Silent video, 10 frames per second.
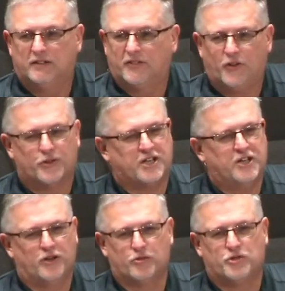you know, a
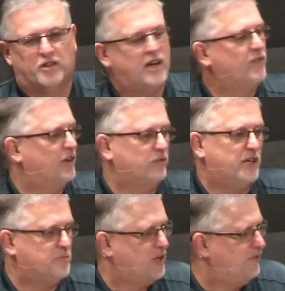13 year old should never go
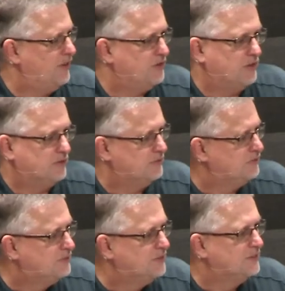deep sea fishing
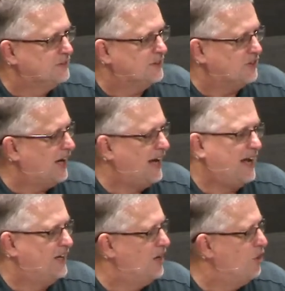because I
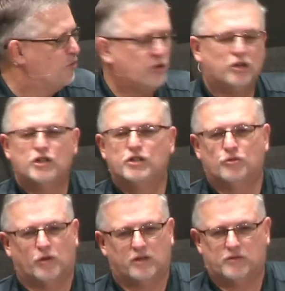had no
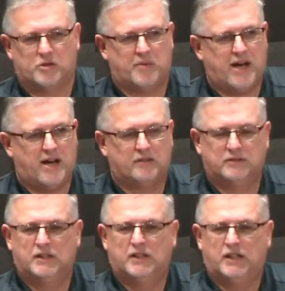clue what it was
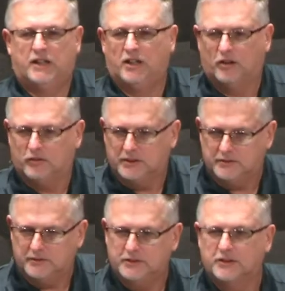about, you know,
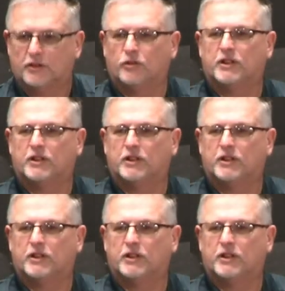and you're